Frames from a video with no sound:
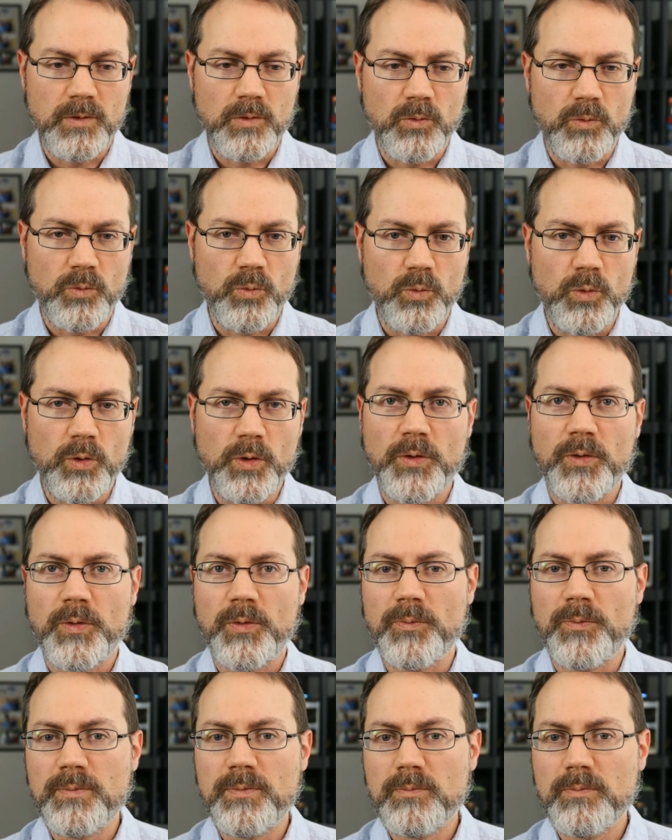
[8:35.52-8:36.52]

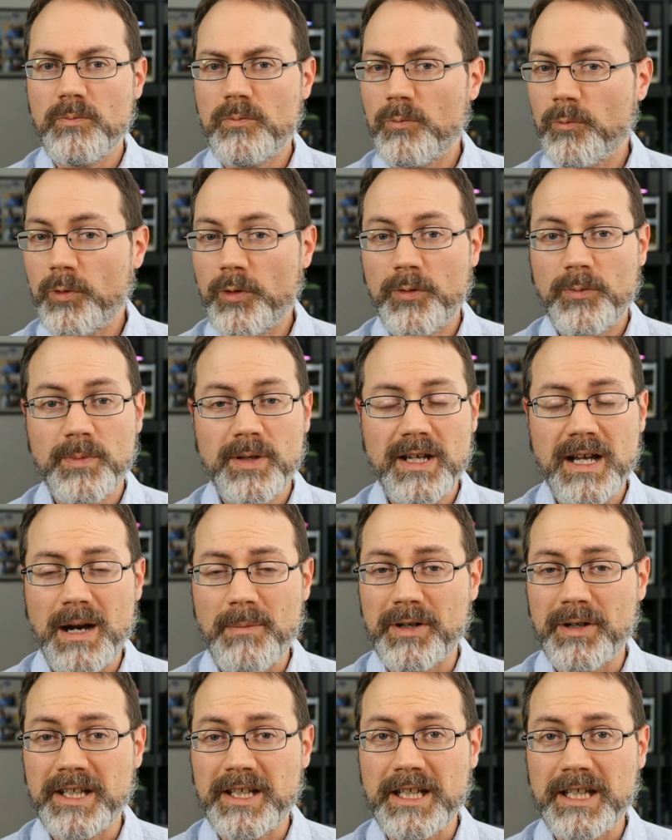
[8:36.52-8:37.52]
With me,
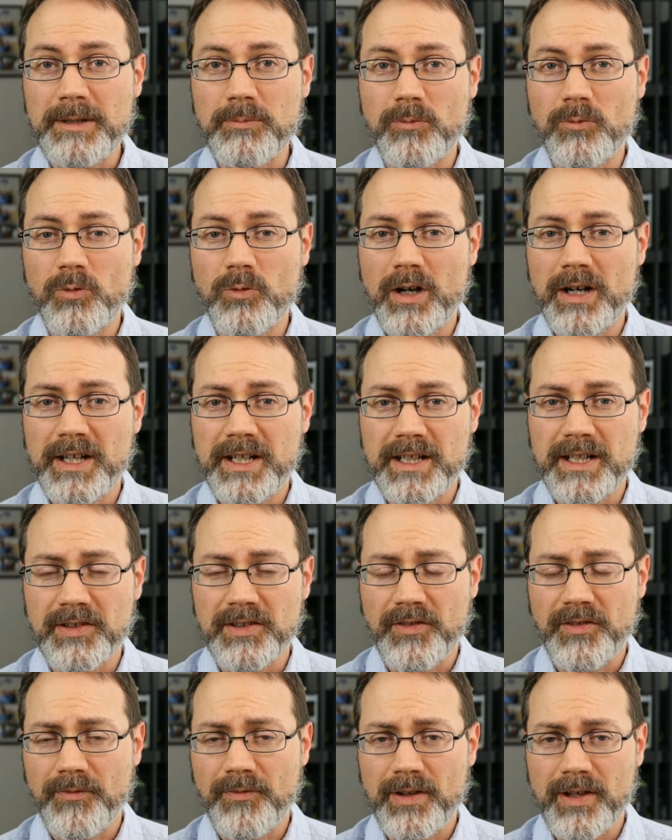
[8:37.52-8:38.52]
I'm going to keep running
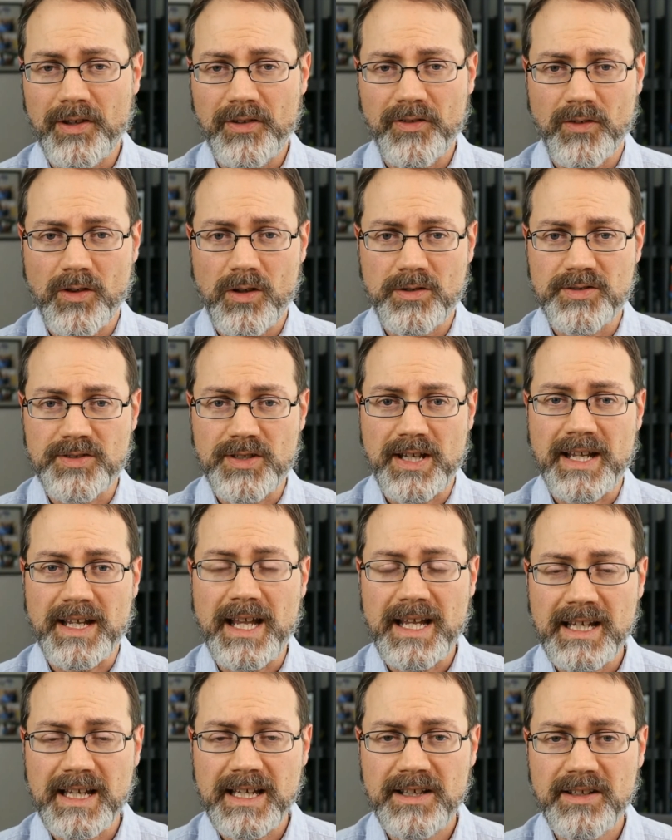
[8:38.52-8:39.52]
as long as I
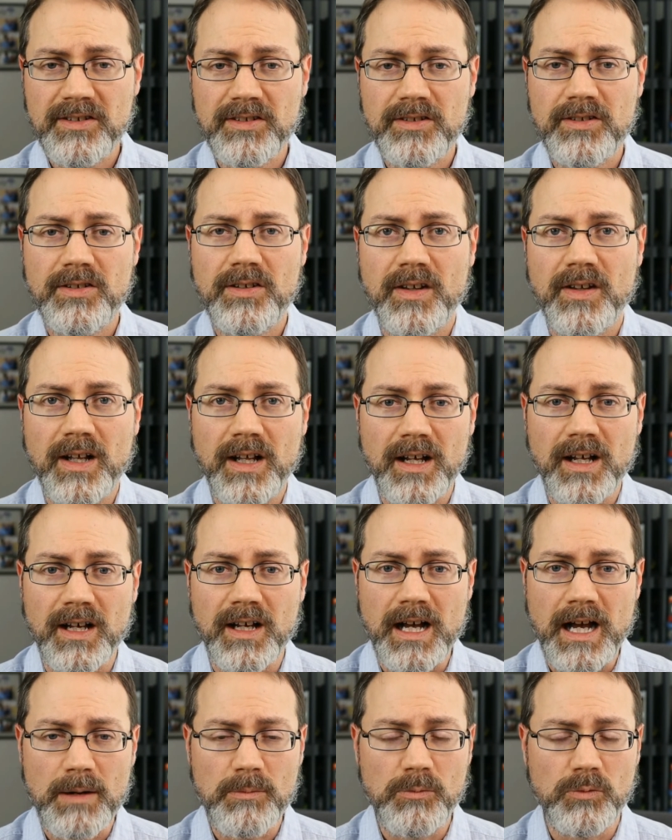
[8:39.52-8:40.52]
can.
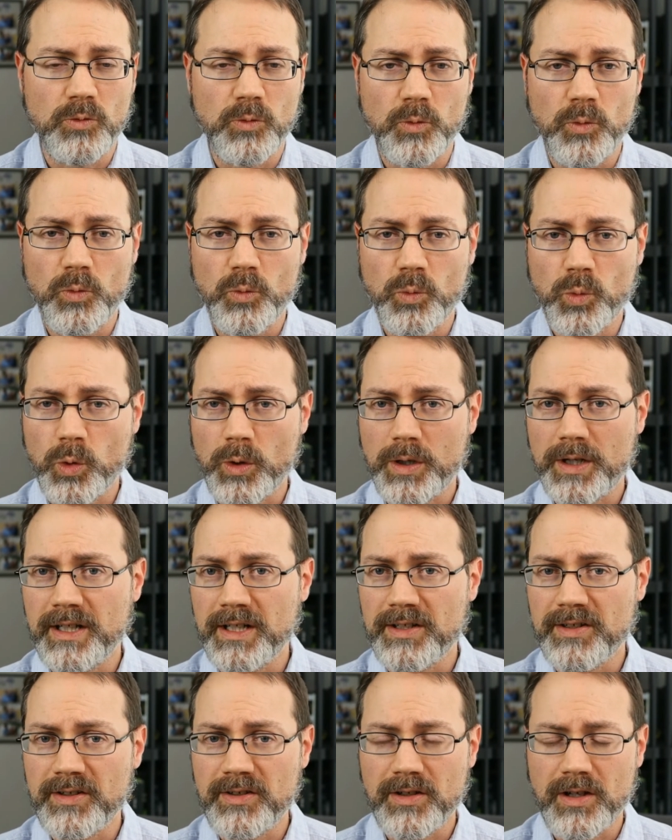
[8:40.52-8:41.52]
I'm
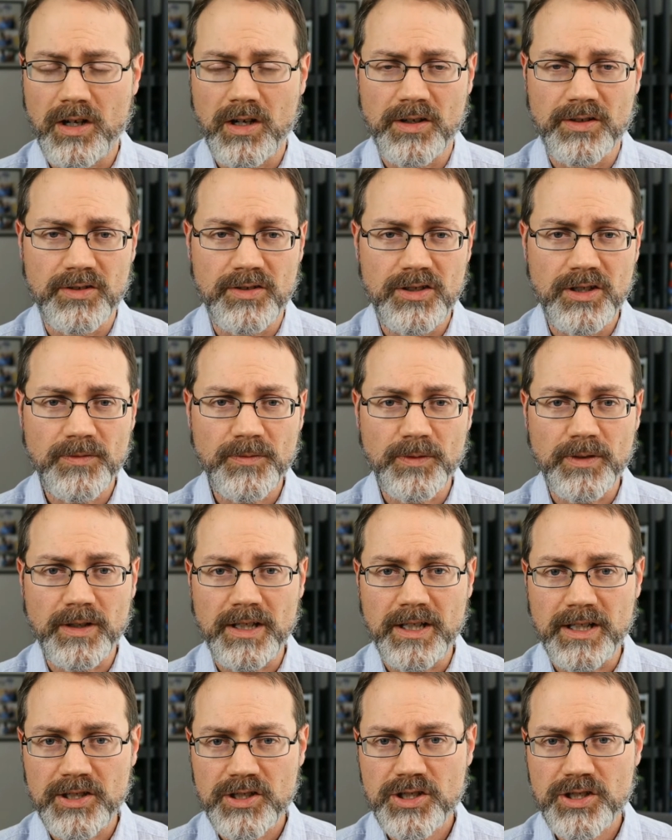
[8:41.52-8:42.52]
working on different
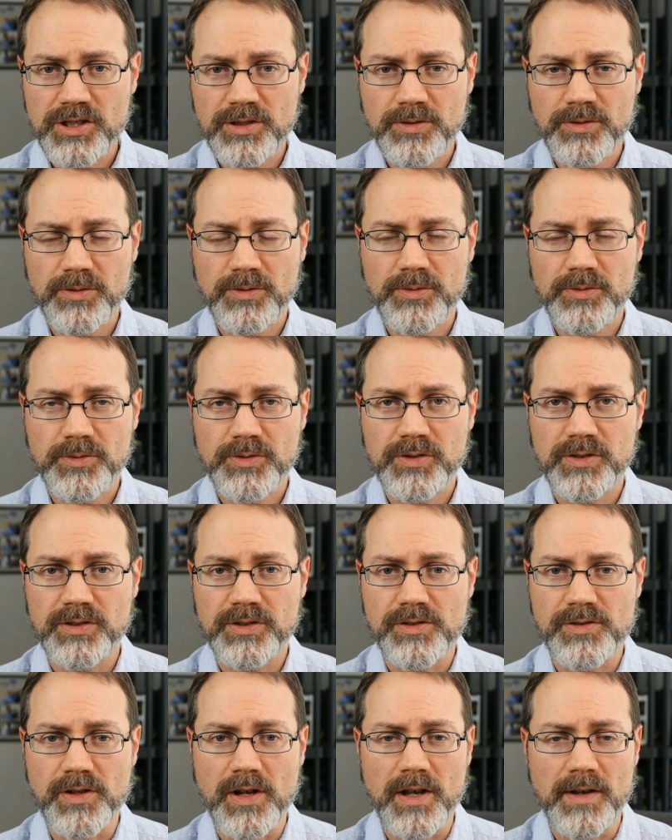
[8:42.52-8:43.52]
issues
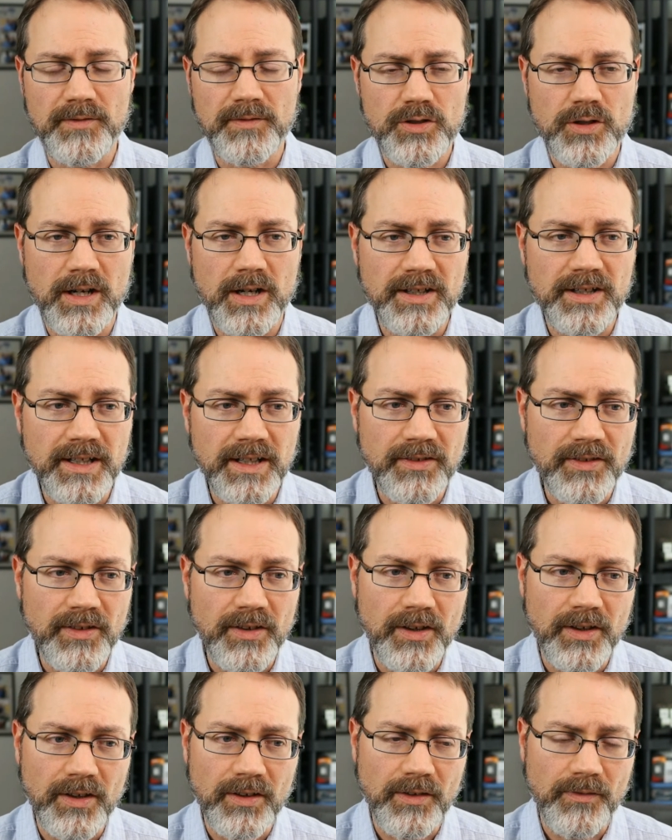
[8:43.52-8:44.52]
and trying to get
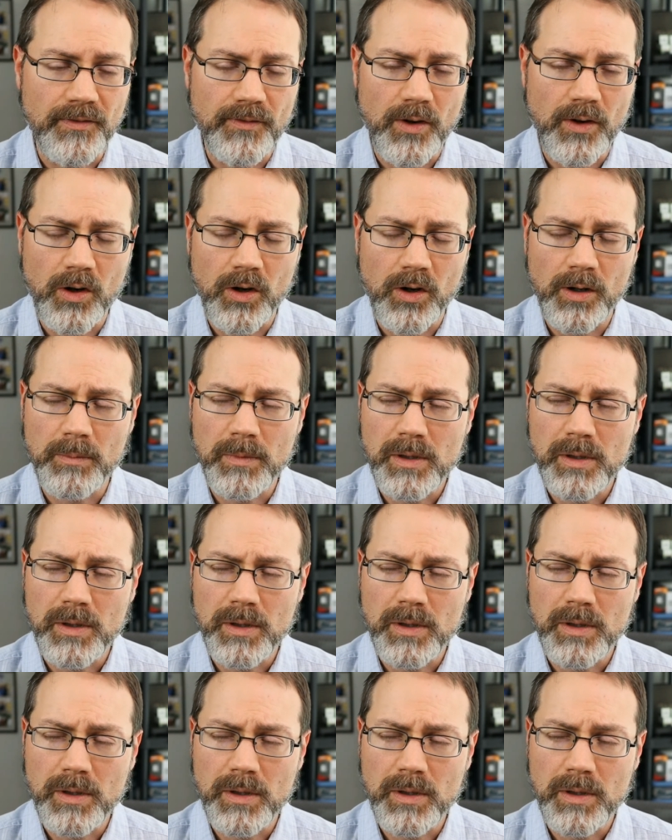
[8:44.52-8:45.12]
the farm